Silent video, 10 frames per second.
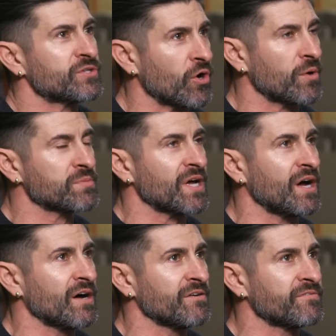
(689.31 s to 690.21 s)
terms
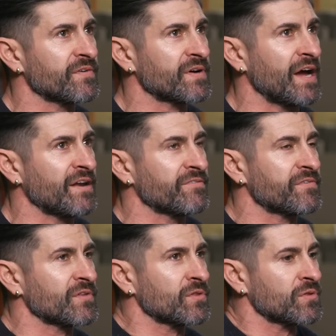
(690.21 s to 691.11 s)
of kind of
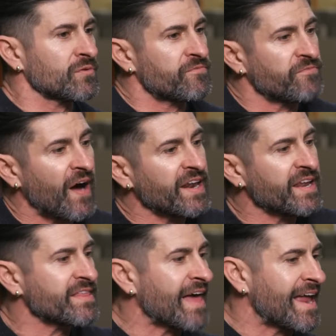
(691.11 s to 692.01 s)

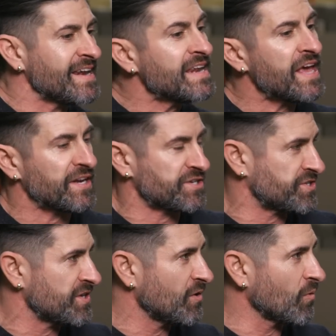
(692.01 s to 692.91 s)
finding that
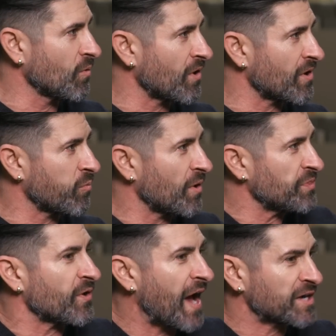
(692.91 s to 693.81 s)
niche or what
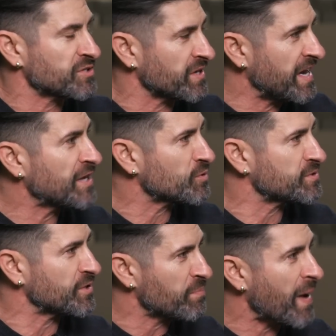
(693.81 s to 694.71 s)
they're actually
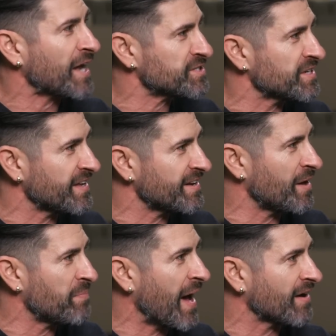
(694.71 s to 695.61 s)
interested or passionate
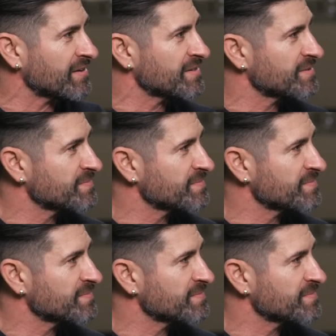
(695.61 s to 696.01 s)
about?